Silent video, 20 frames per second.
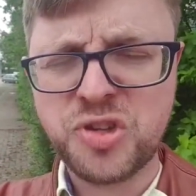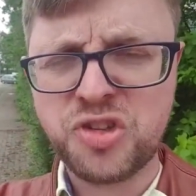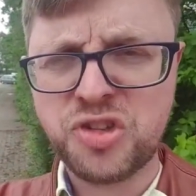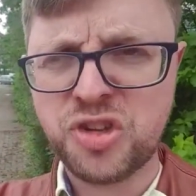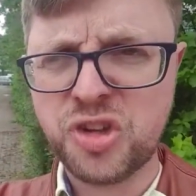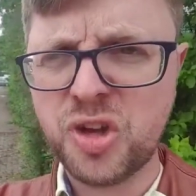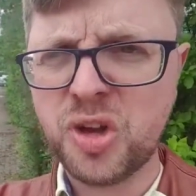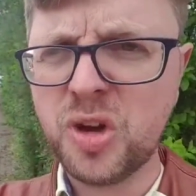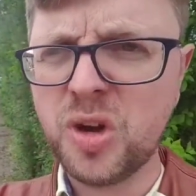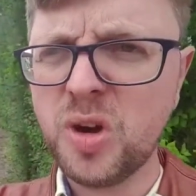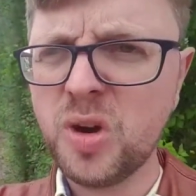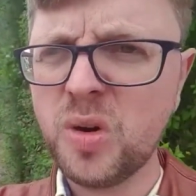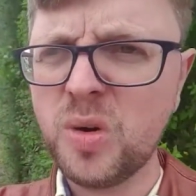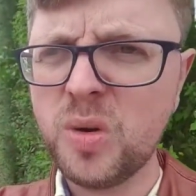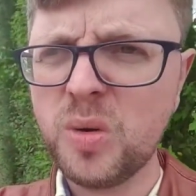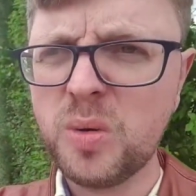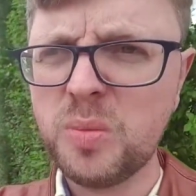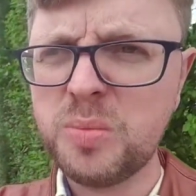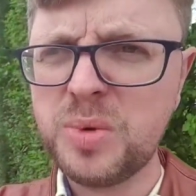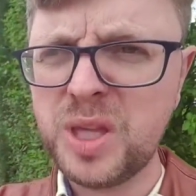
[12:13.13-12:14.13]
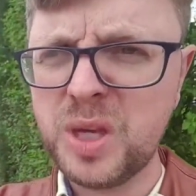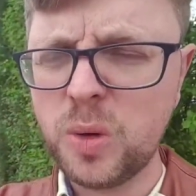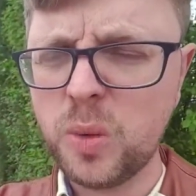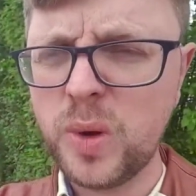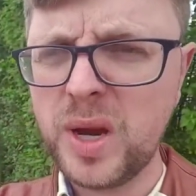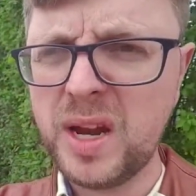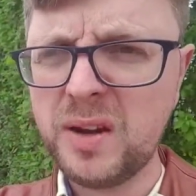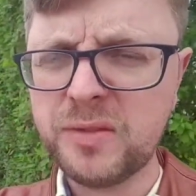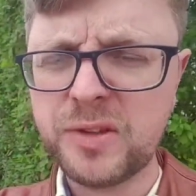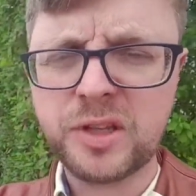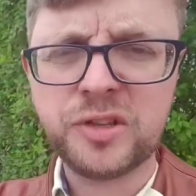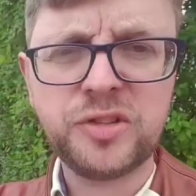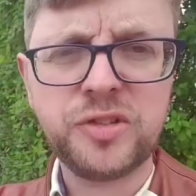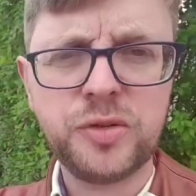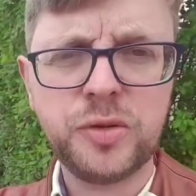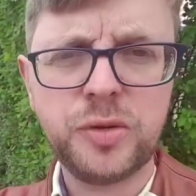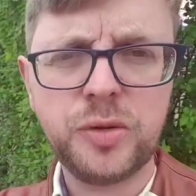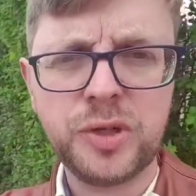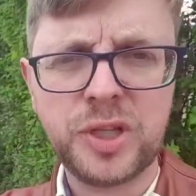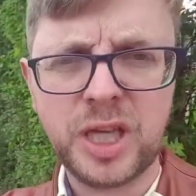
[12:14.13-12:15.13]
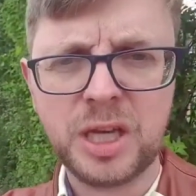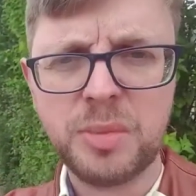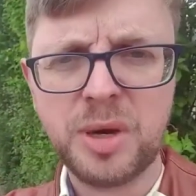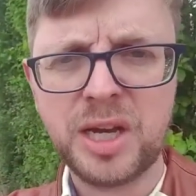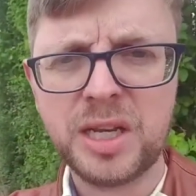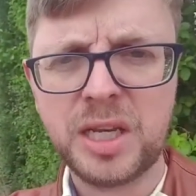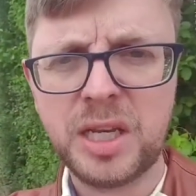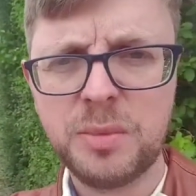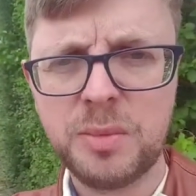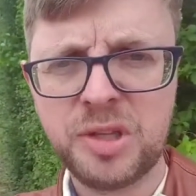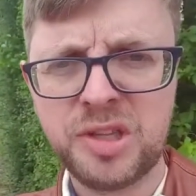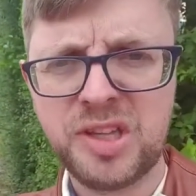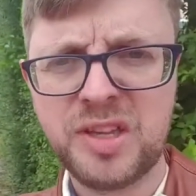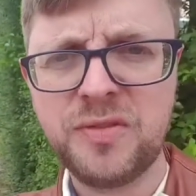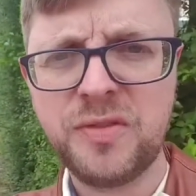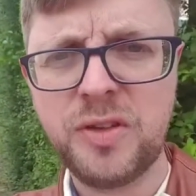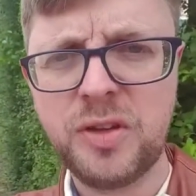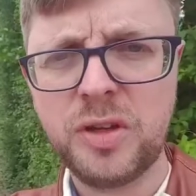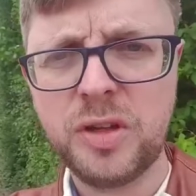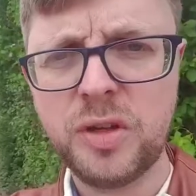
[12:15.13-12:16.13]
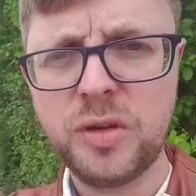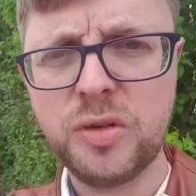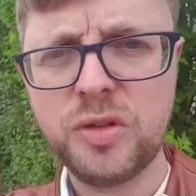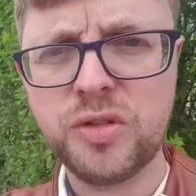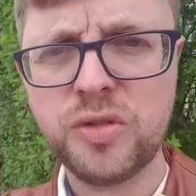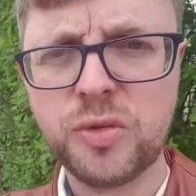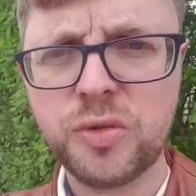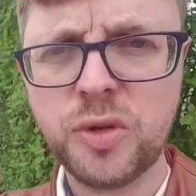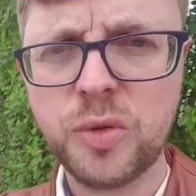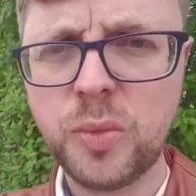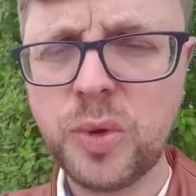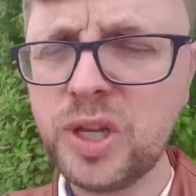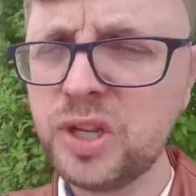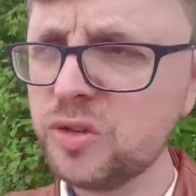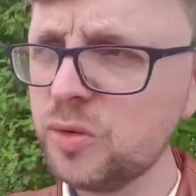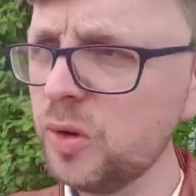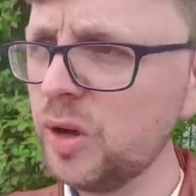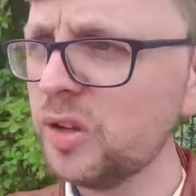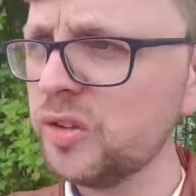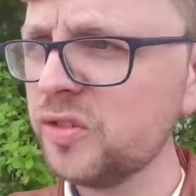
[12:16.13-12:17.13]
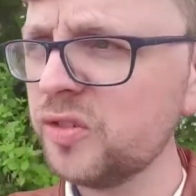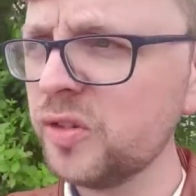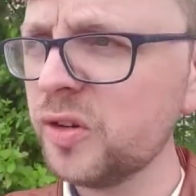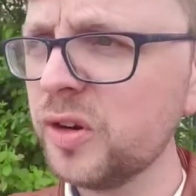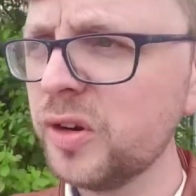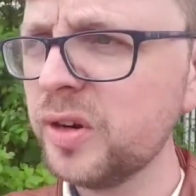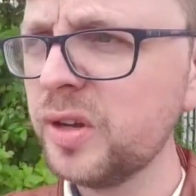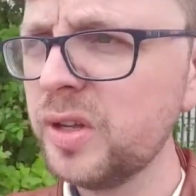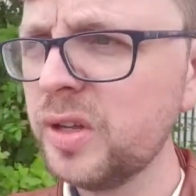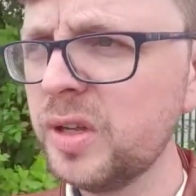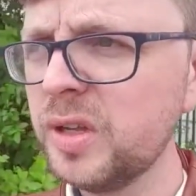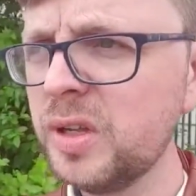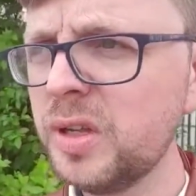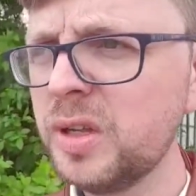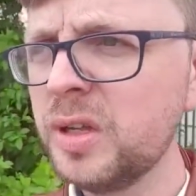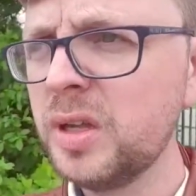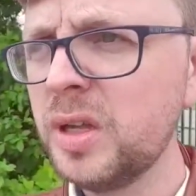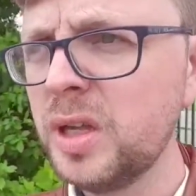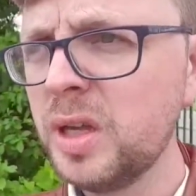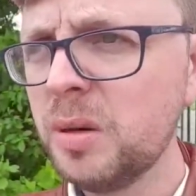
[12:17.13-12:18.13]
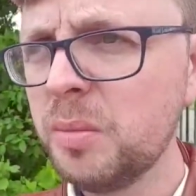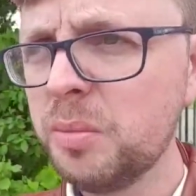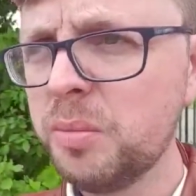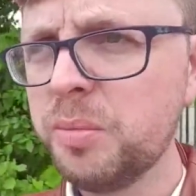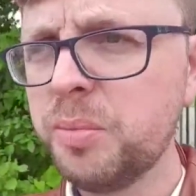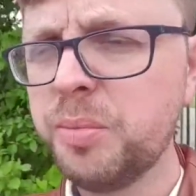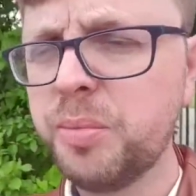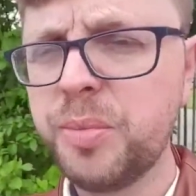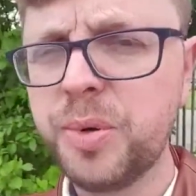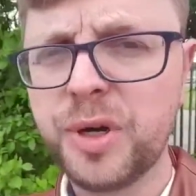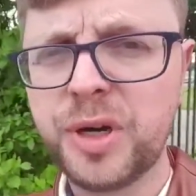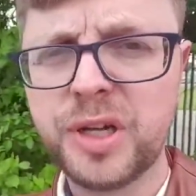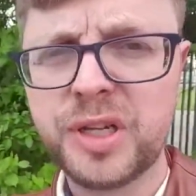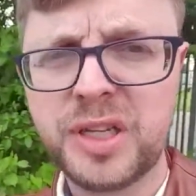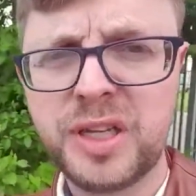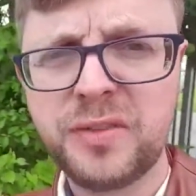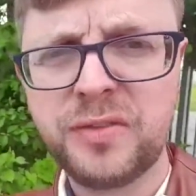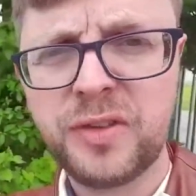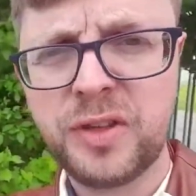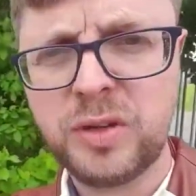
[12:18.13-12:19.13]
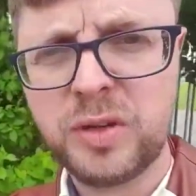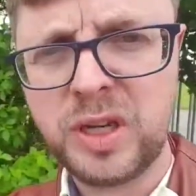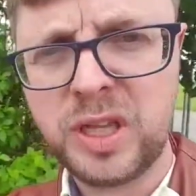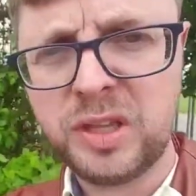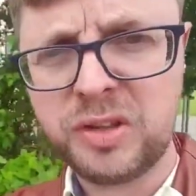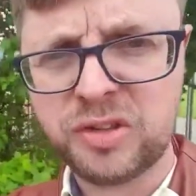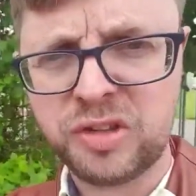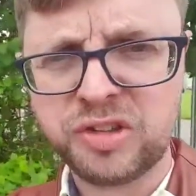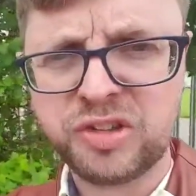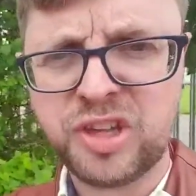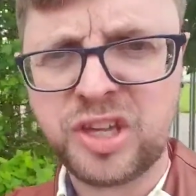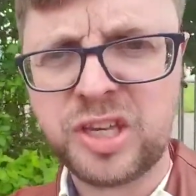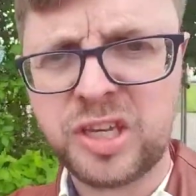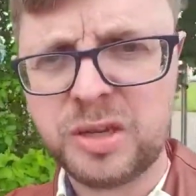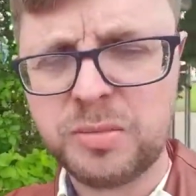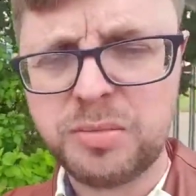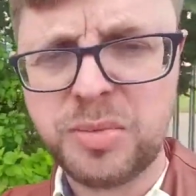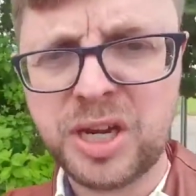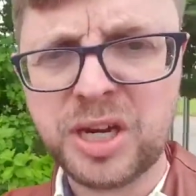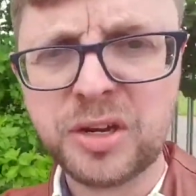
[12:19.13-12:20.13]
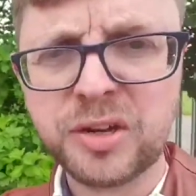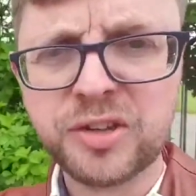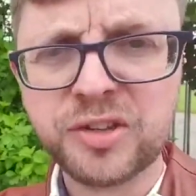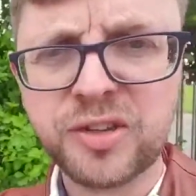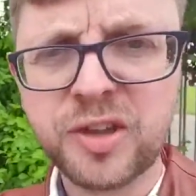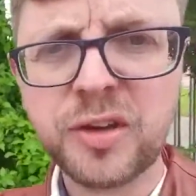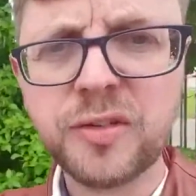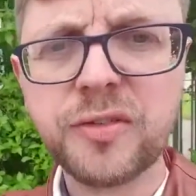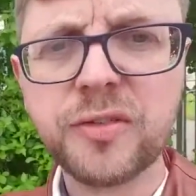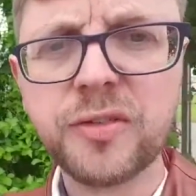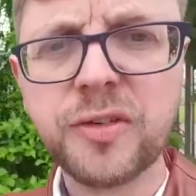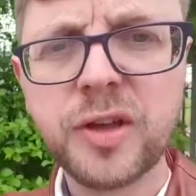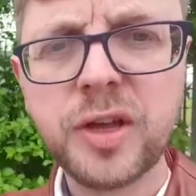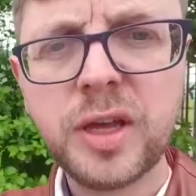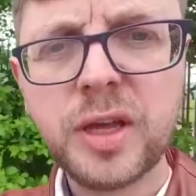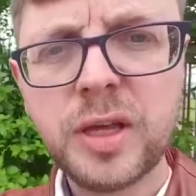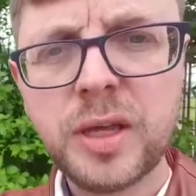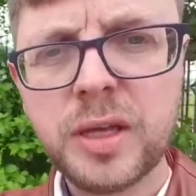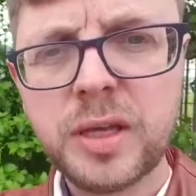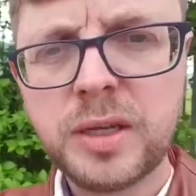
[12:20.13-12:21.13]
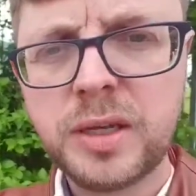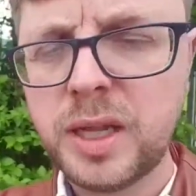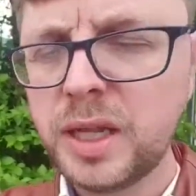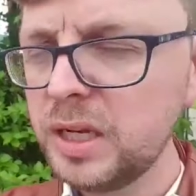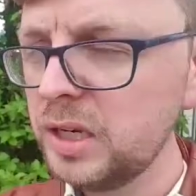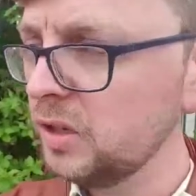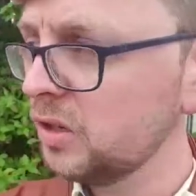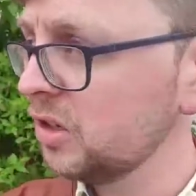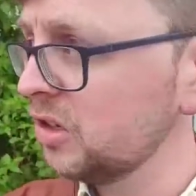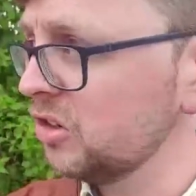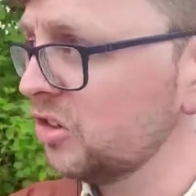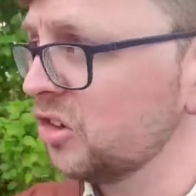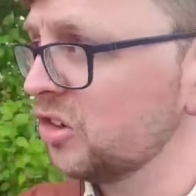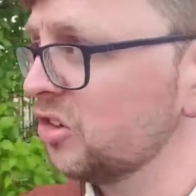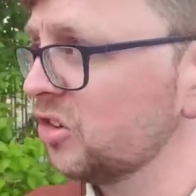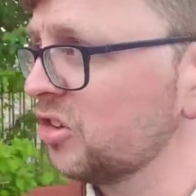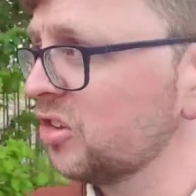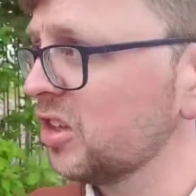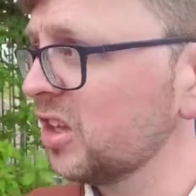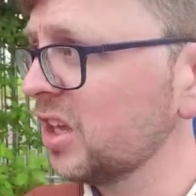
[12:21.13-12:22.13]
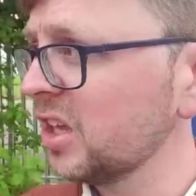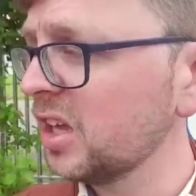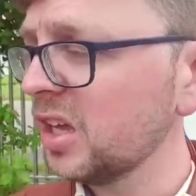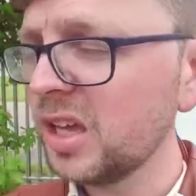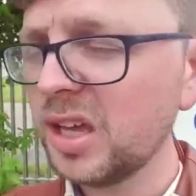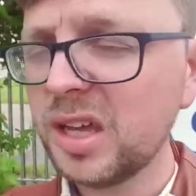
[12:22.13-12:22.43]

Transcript: So be aware of the 2 gigabyte limit if you use WeTransfer. But if you need to send in bigger stuff, then you can just